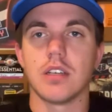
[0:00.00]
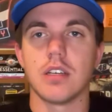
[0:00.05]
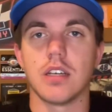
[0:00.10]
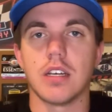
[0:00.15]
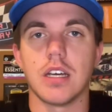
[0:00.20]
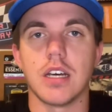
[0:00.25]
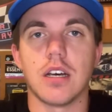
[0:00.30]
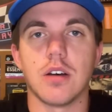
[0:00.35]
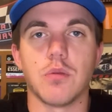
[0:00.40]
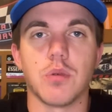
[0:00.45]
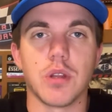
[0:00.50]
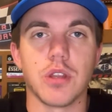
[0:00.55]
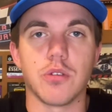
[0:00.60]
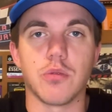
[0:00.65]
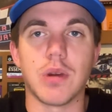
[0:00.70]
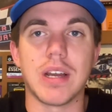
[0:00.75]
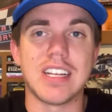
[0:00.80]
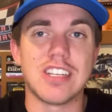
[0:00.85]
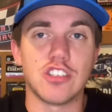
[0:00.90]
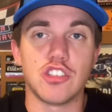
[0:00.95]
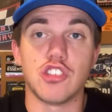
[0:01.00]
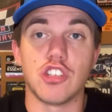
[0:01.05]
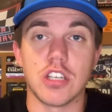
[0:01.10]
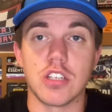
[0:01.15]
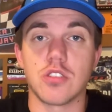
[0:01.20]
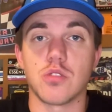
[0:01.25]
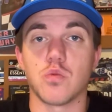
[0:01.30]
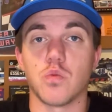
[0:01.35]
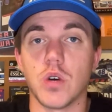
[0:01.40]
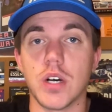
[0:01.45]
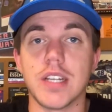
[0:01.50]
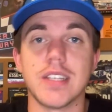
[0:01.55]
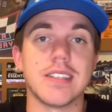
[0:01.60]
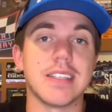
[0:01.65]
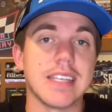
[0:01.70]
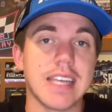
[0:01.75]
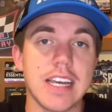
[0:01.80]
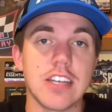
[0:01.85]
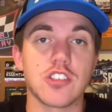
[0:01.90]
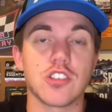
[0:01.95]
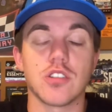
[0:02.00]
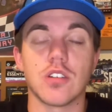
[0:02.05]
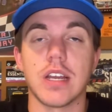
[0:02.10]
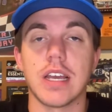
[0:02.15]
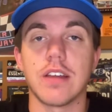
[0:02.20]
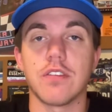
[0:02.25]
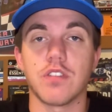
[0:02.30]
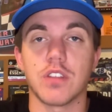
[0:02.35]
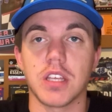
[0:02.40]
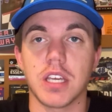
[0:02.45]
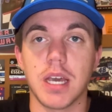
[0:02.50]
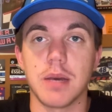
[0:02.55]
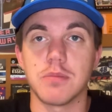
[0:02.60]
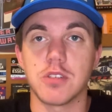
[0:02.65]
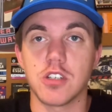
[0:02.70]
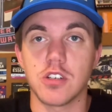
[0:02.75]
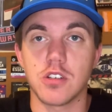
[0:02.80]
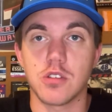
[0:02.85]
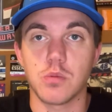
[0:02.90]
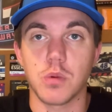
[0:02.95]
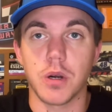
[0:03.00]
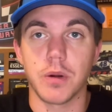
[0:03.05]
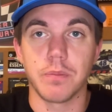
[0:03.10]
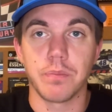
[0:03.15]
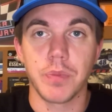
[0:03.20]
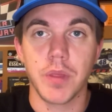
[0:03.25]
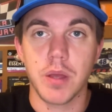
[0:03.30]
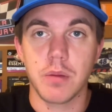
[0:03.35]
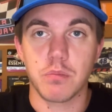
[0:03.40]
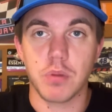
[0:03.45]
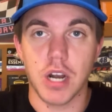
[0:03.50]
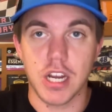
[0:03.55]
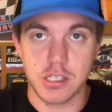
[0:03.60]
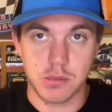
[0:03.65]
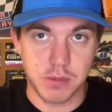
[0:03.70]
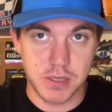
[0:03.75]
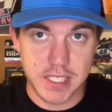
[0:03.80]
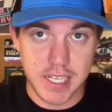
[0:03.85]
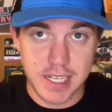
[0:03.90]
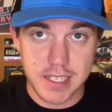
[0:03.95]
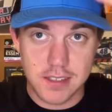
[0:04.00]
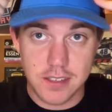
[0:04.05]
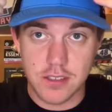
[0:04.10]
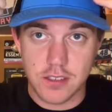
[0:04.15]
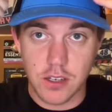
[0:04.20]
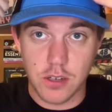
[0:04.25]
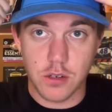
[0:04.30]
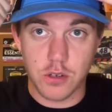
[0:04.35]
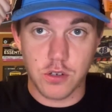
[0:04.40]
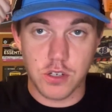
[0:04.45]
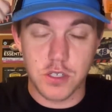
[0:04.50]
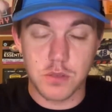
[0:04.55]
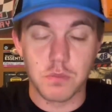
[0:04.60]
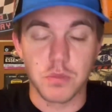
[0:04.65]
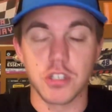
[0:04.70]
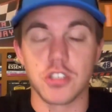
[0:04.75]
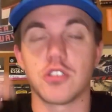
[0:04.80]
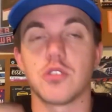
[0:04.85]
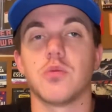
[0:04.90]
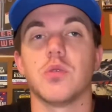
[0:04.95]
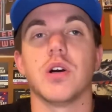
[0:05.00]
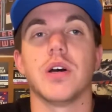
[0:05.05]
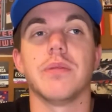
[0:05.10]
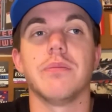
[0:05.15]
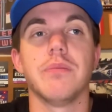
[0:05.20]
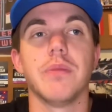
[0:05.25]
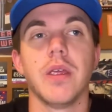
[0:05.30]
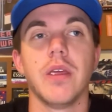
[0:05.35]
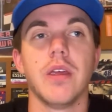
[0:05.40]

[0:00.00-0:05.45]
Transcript: where the race just was yesterday for the Cup Series, where Prosper Texas Zone, Chris Buescher won.